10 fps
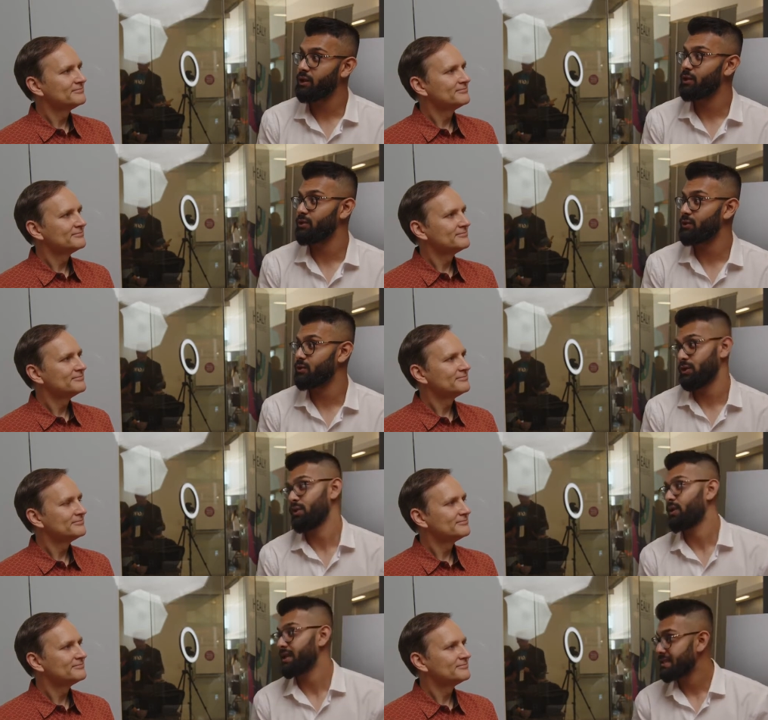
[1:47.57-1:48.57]
Speaker 1: do you do so you
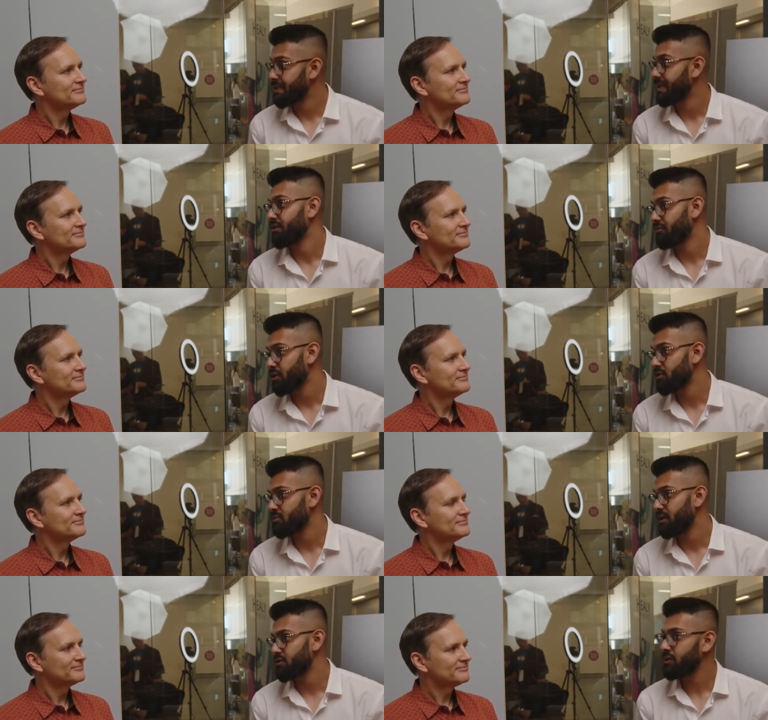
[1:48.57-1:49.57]
don't get sick in the
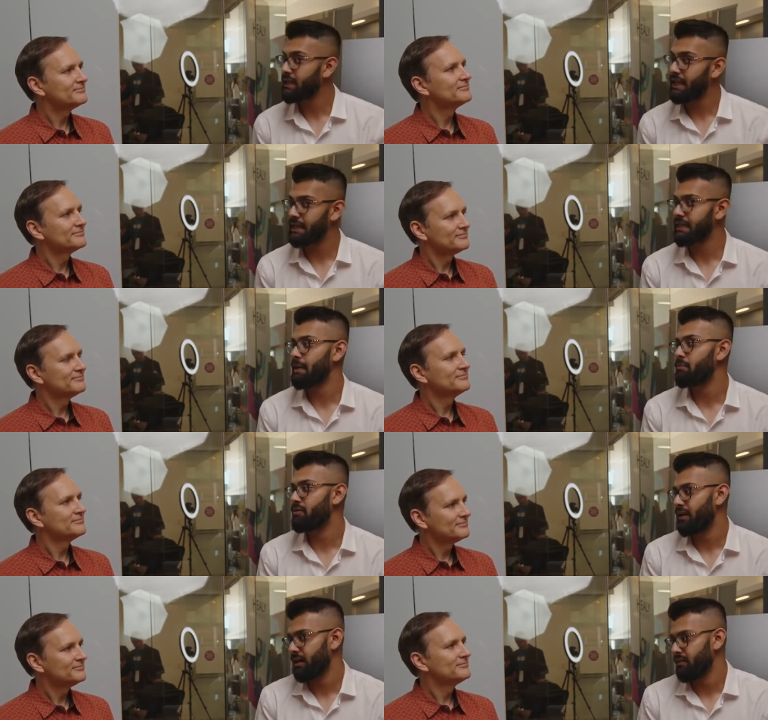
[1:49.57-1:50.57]
first place? Really get into that
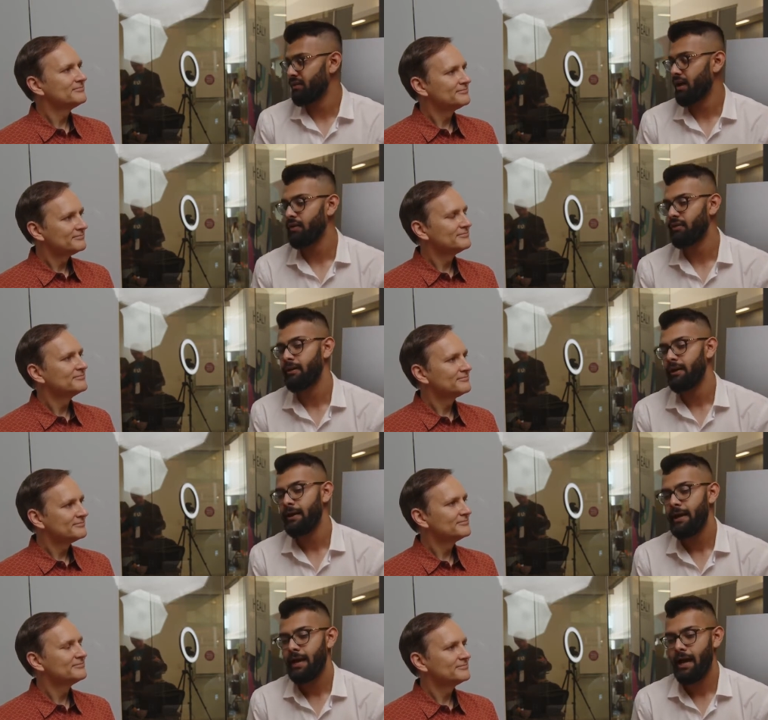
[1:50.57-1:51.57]
preventative health.
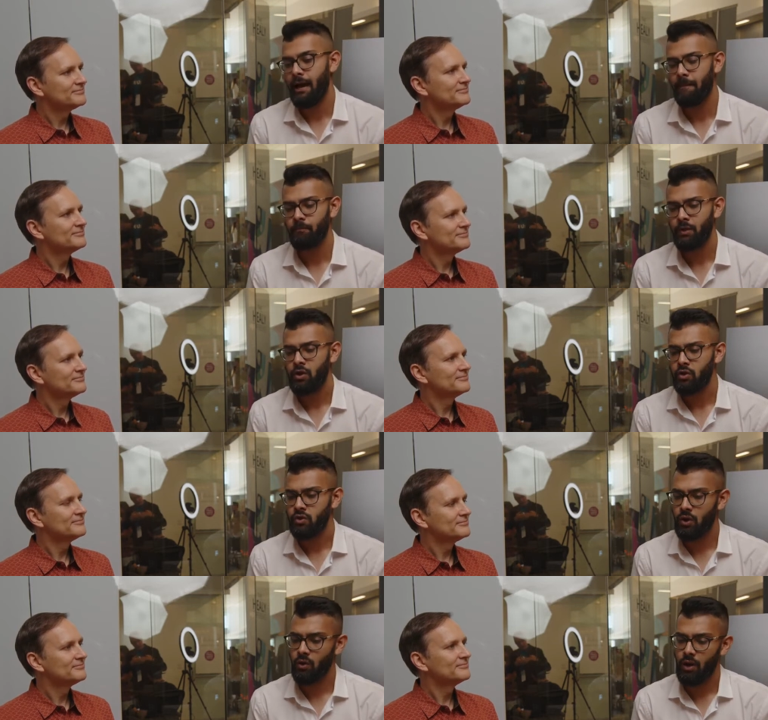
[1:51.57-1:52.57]
Um,
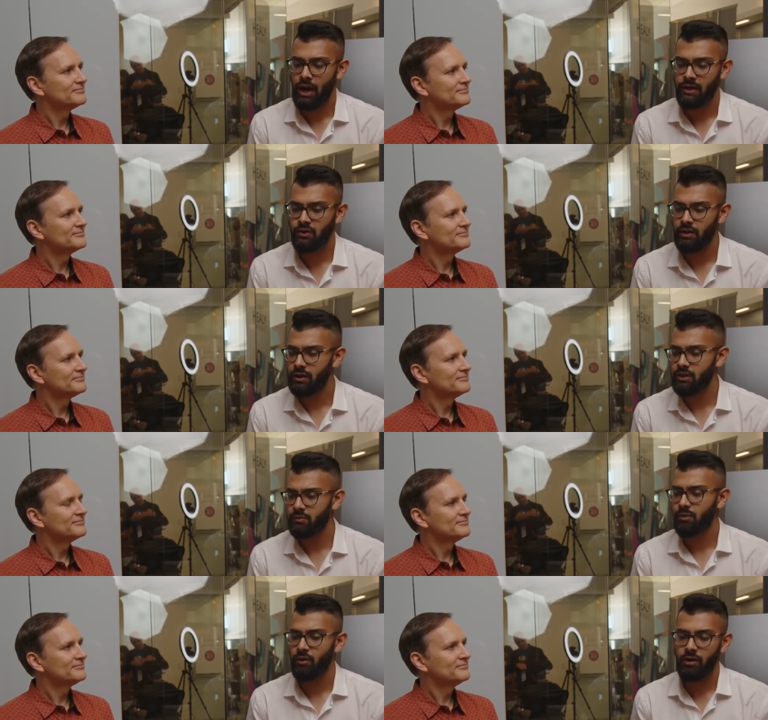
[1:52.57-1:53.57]
So I started to
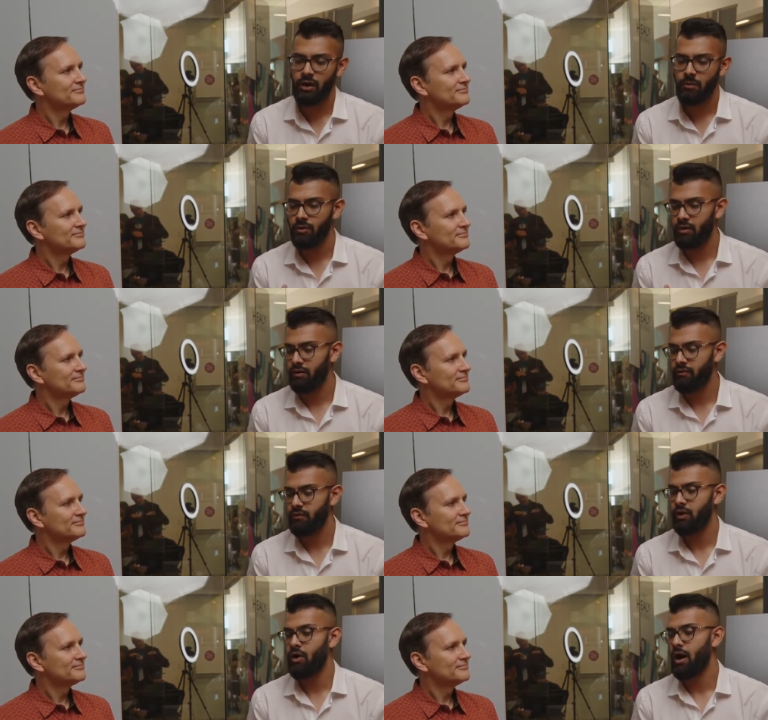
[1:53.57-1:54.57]
explore a number of,
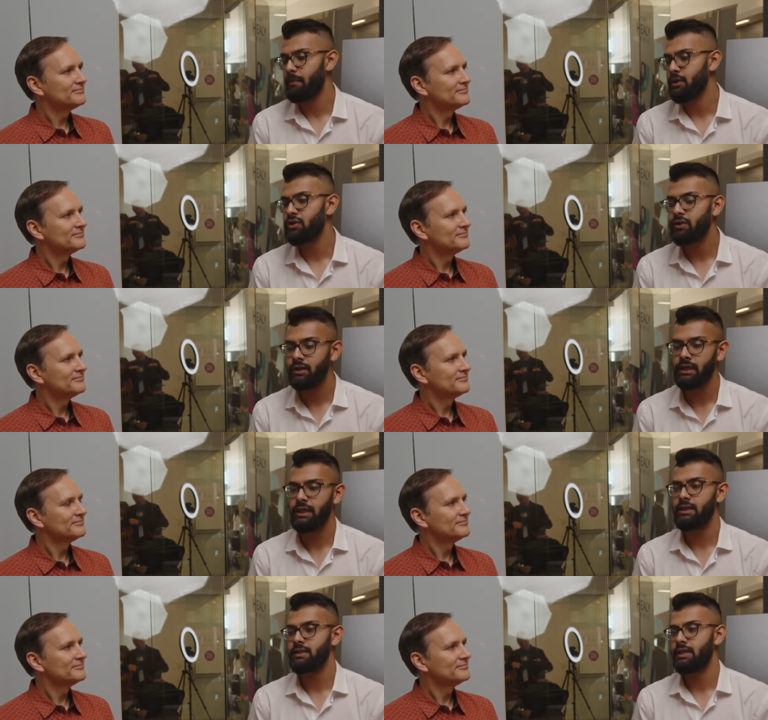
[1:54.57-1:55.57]
you know,
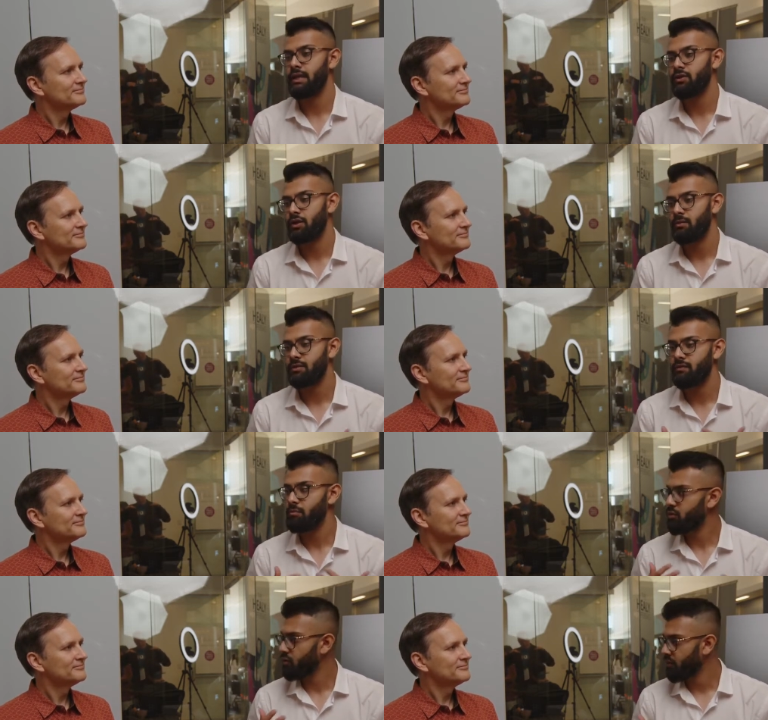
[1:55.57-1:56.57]
opportunities in terms of
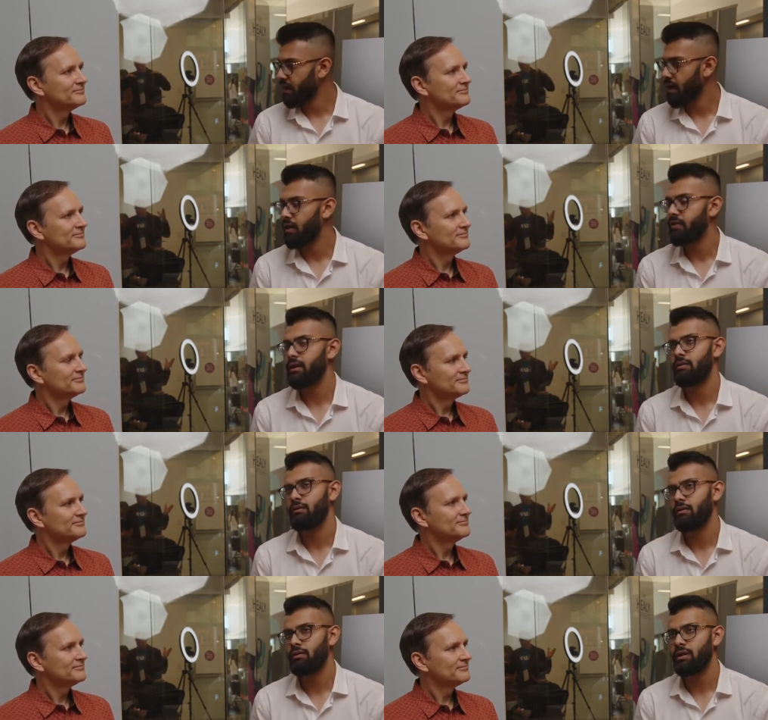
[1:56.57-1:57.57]
improving health, and
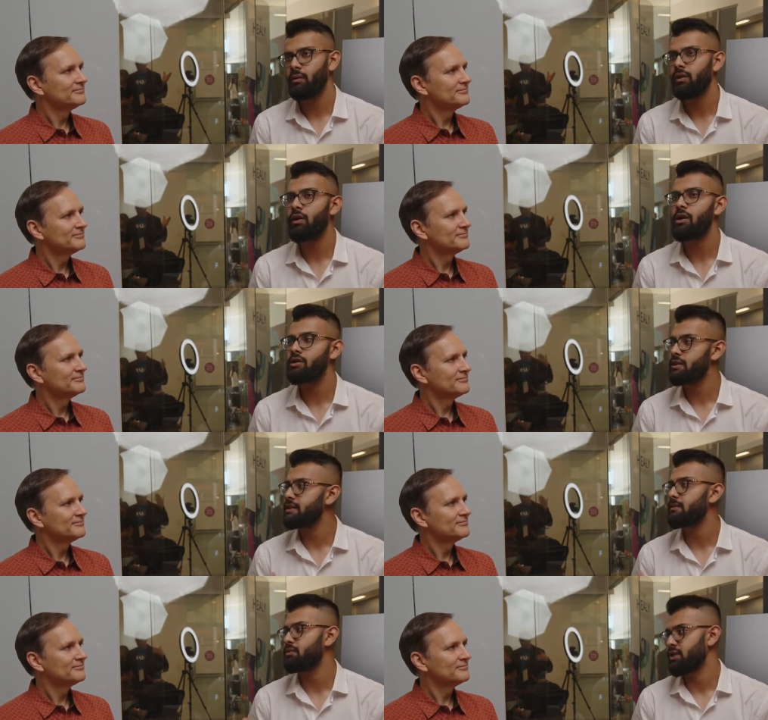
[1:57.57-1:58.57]
they were largely
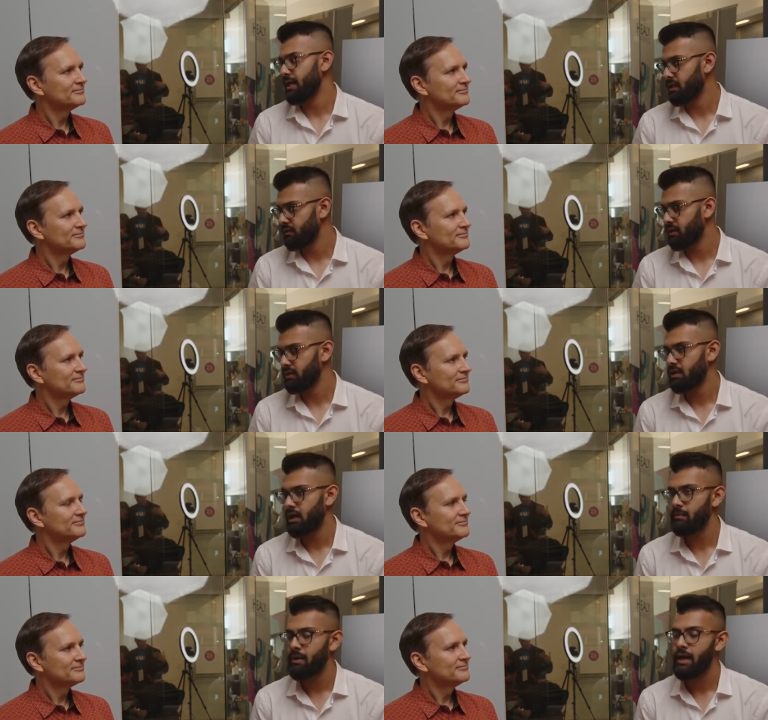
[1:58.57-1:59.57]
subjective at the
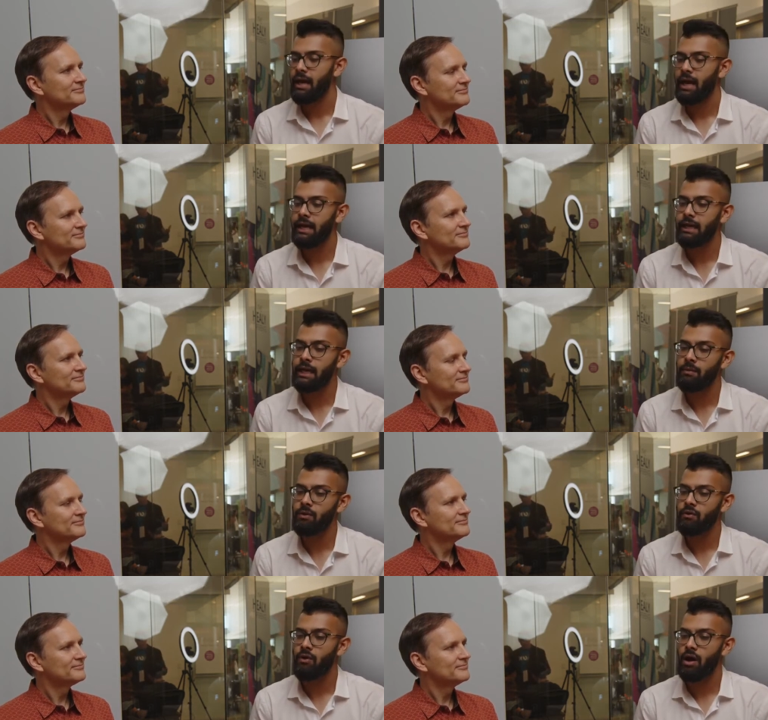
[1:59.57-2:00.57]
time. And I
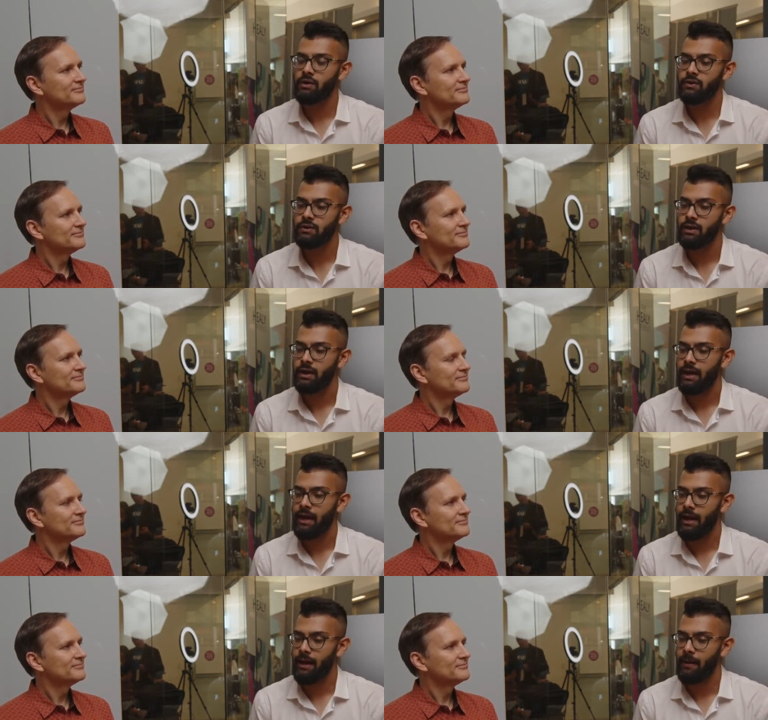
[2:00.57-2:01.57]
came across,
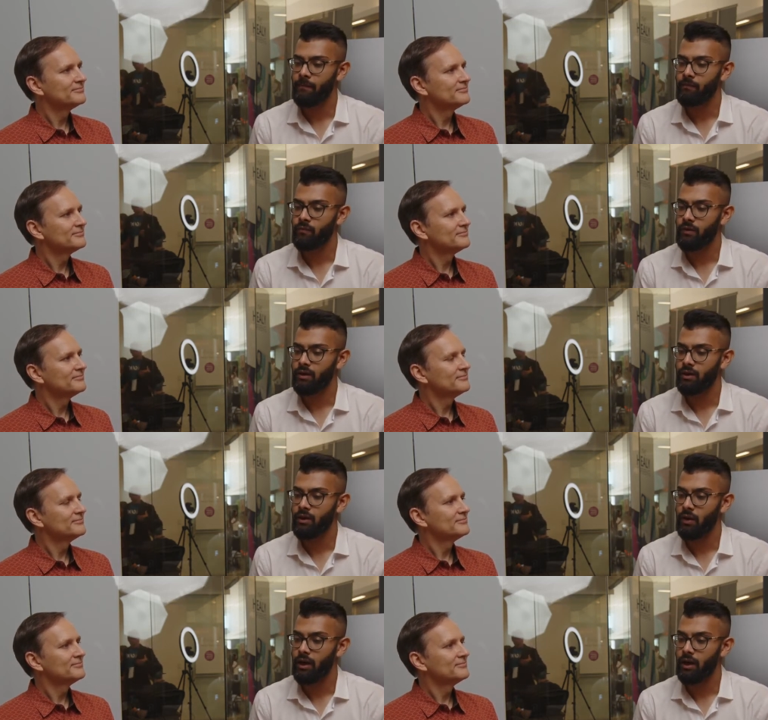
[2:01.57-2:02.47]
um, you know,